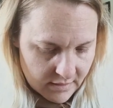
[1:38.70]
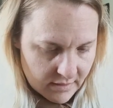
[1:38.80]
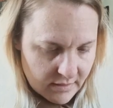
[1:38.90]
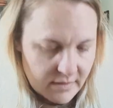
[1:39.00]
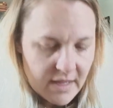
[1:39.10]

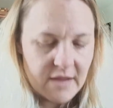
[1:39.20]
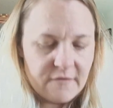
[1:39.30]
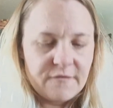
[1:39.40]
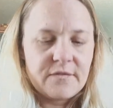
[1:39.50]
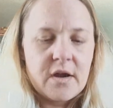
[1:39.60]
They
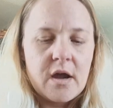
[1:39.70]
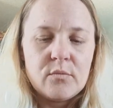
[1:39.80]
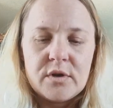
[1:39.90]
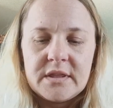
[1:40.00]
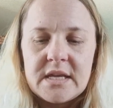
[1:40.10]

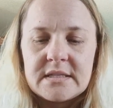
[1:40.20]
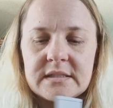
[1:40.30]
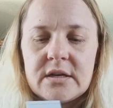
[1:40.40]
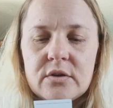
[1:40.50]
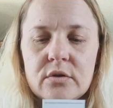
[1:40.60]
come with these
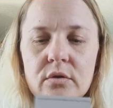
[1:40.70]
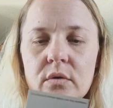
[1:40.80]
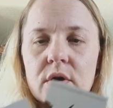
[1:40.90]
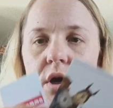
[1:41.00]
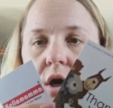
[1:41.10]
little
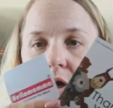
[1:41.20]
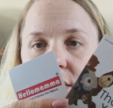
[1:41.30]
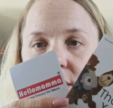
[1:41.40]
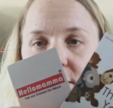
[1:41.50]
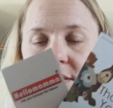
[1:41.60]

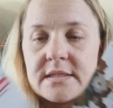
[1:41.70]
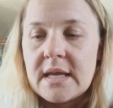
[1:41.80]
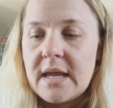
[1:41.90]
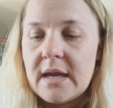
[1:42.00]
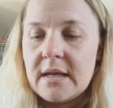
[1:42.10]
cards,
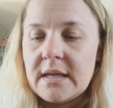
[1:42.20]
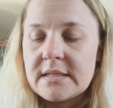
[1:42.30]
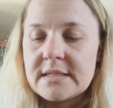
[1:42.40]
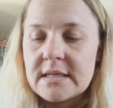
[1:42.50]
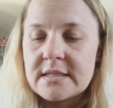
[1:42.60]
and it
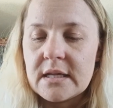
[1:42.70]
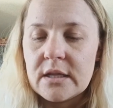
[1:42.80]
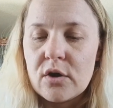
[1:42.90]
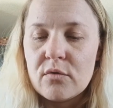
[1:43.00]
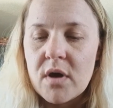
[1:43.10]
says,
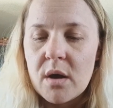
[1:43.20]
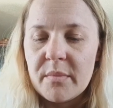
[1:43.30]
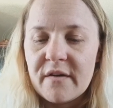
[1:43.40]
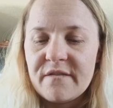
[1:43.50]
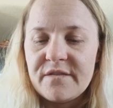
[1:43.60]
"Hello,
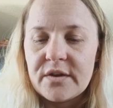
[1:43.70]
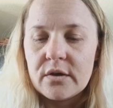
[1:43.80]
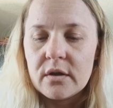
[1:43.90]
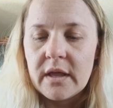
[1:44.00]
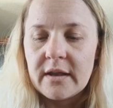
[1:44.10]
Mama,
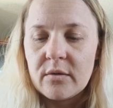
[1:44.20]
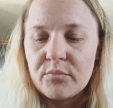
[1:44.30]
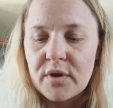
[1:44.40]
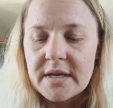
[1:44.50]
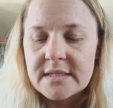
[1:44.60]
feel and
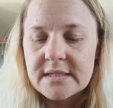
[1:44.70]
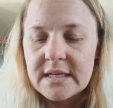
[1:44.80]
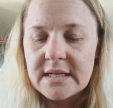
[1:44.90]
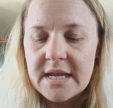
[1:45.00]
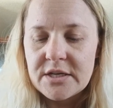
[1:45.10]
embrace the
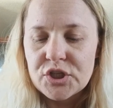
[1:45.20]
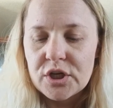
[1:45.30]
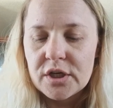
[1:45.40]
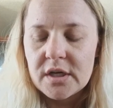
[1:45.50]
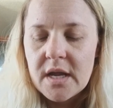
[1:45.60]

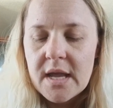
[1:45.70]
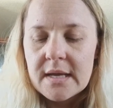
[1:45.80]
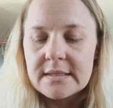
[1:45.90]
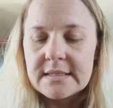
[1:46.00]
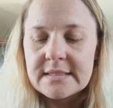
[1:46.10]
nature.
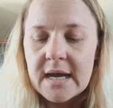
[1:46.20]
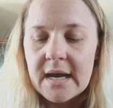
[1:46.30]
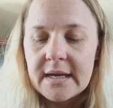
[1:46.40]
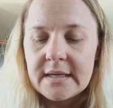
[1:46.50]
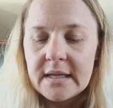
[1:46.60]

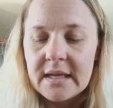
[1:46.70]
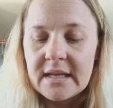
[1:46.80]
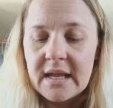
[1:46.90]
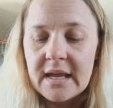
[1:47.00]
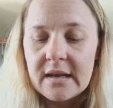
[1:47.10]
Designed
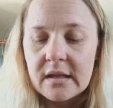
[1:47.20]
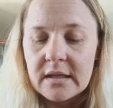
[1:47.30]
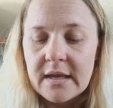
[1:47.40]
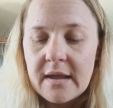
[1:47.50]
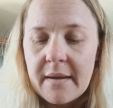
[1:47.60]
in
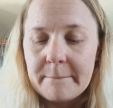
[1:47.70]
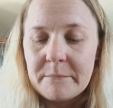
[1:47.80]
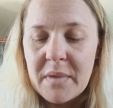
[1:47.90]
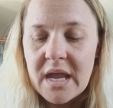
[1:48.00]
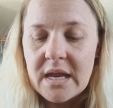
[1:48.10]
Italy,
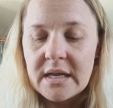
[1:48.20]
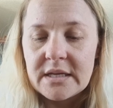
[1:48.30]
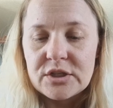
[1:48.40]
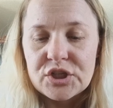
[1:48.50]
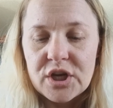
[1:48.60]
made
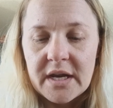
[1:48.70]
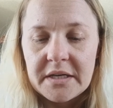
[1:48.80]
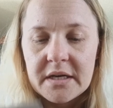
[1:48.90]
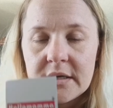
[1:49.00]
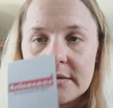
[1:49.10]
in
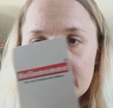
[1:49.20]
China."